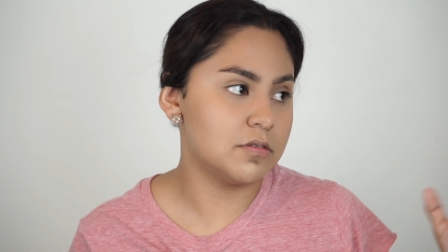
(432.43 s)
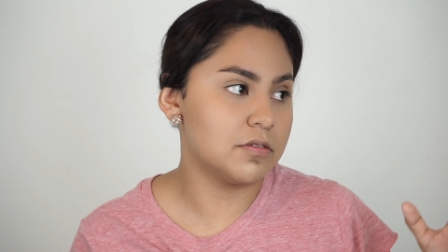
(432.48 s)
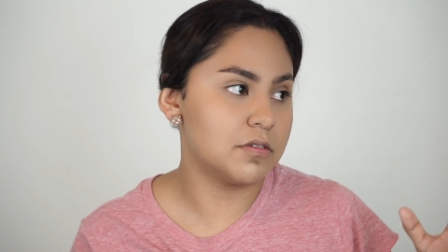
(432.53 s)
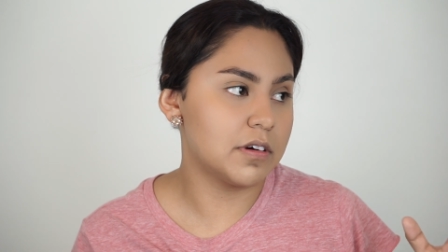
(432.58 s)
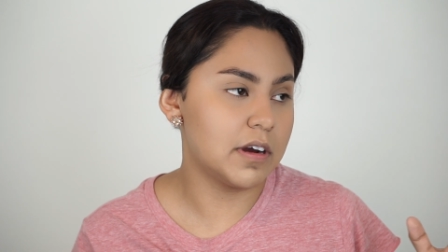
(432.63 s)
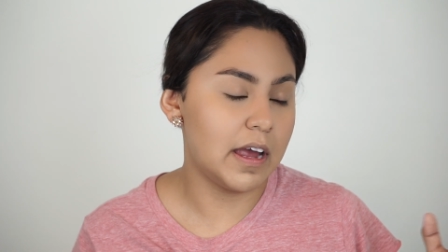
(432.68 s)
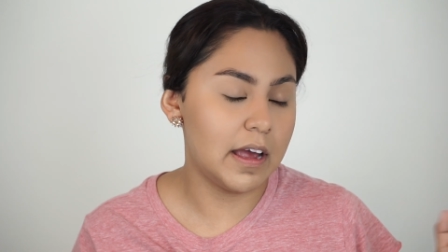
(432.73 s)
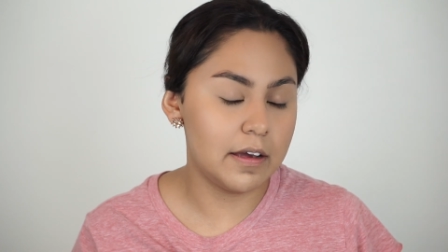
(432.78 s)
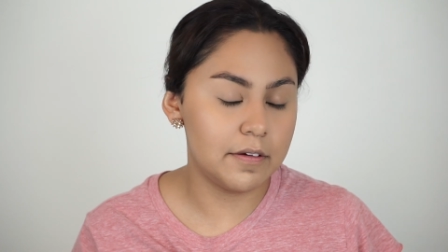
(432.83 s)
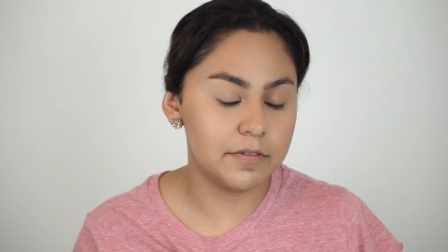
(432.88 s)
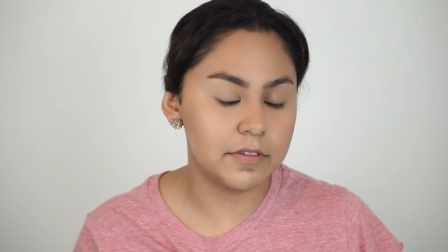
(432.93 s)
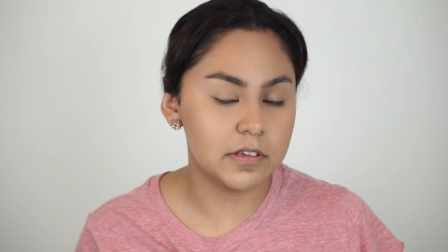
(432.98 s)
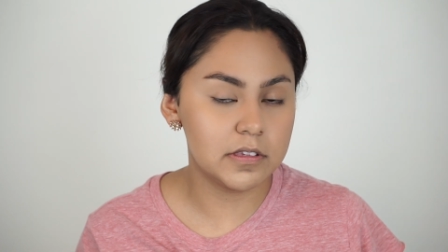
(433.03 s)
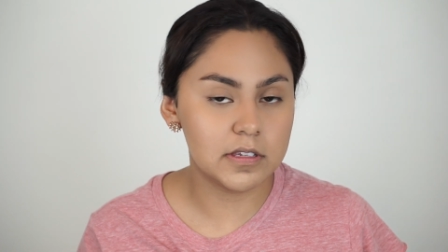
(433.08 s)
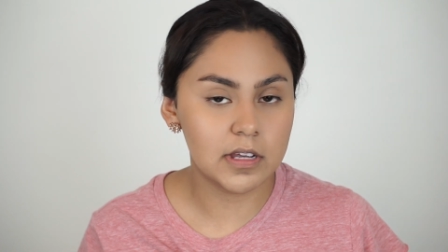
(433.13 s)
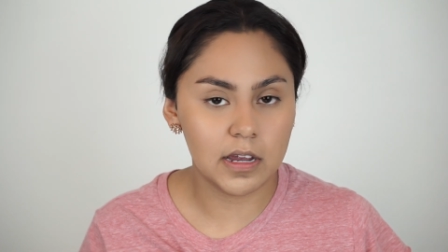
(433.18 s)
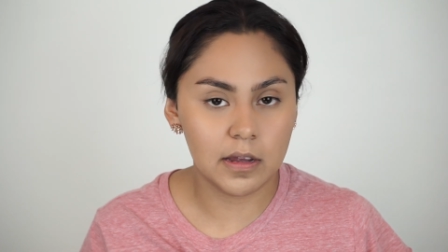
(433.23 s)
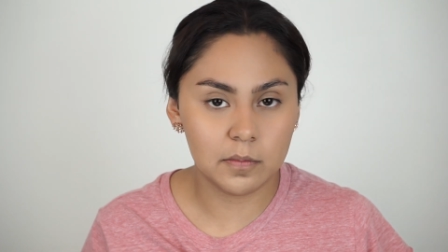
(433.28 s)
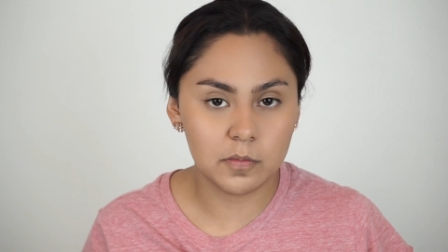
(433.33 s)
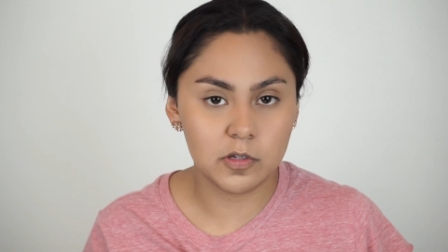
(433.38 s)
or have the
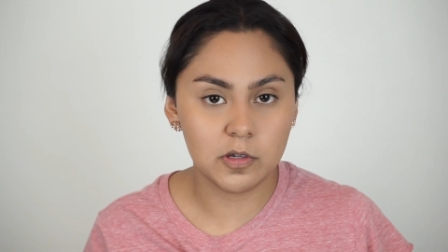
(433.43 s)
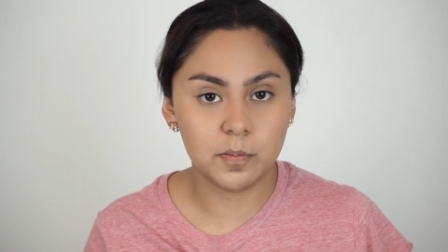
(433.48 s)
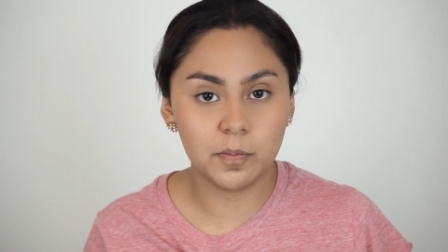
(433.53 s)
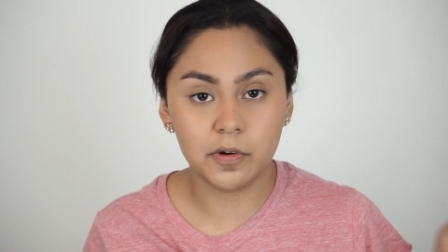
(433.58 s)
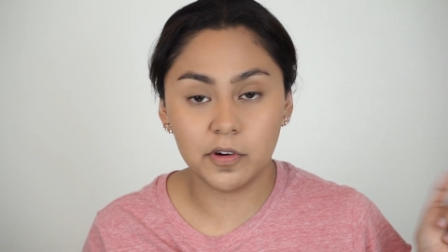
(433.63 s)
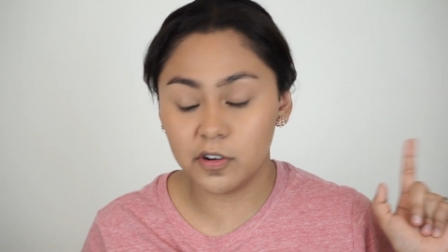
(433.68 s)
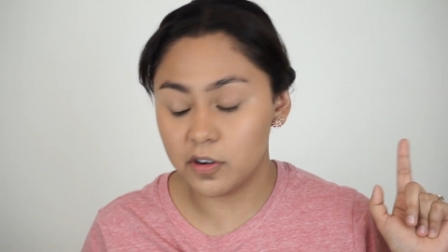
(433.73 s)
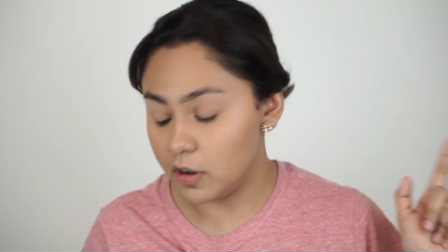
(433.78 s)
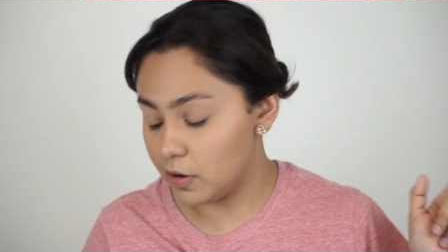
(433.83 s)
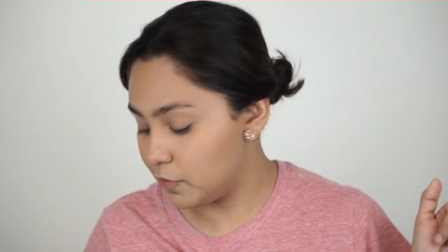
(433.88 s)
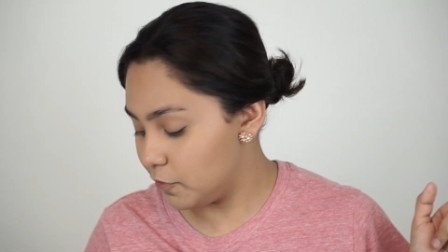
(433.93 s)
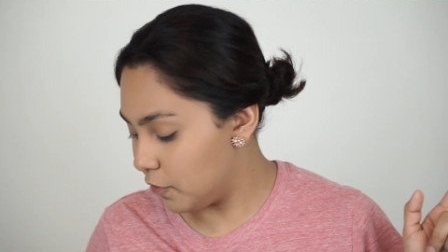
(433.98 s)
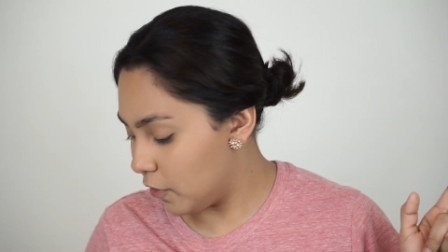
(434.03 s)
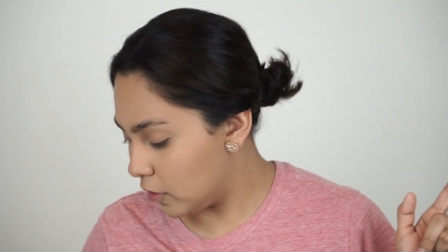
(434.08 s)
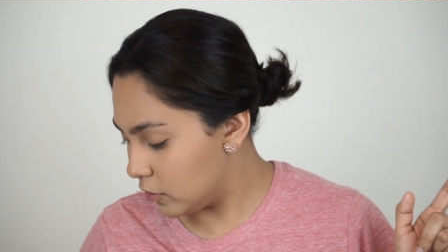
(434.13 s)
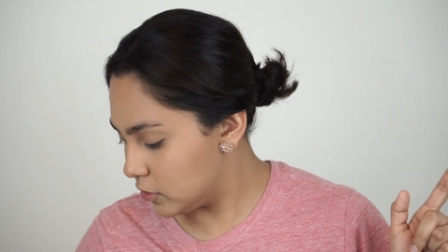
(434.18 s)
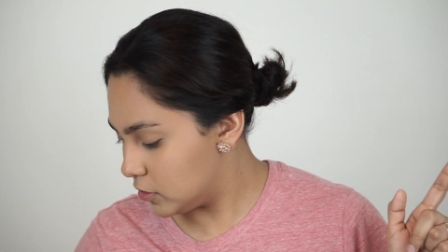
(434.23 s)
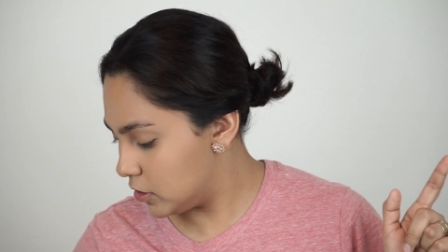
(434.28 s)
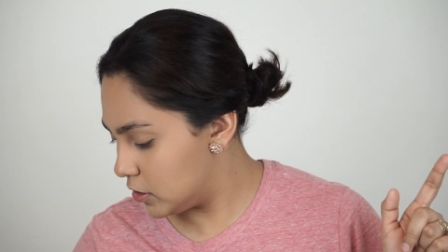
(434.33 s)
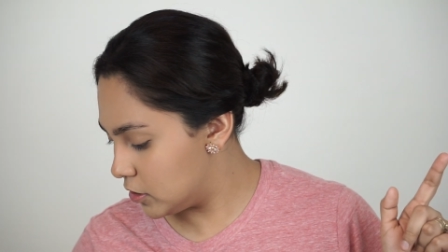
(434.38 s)
time to put on
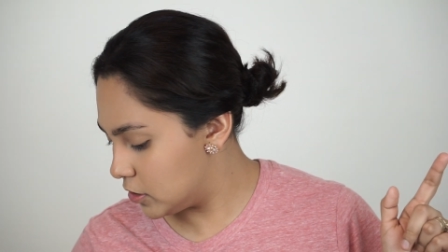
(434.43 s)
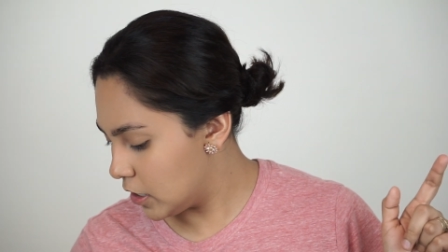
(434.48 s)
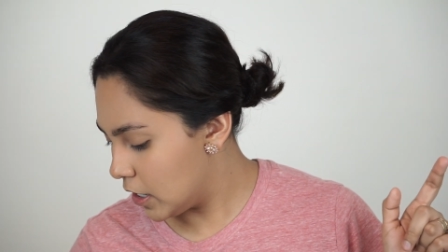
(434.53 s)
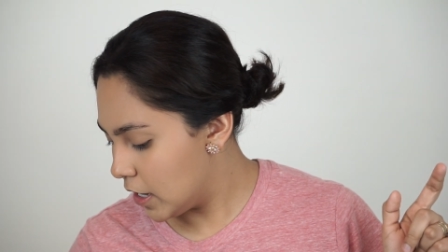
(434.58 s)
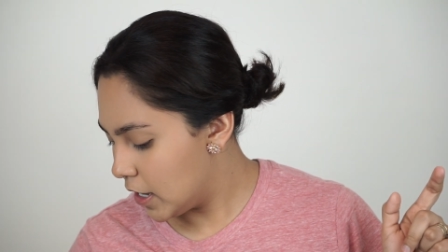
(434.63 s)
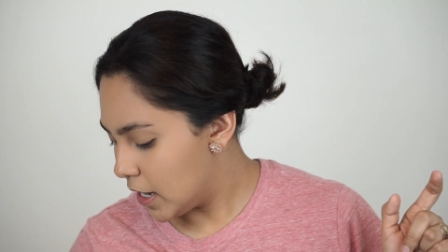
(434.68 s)
falsies,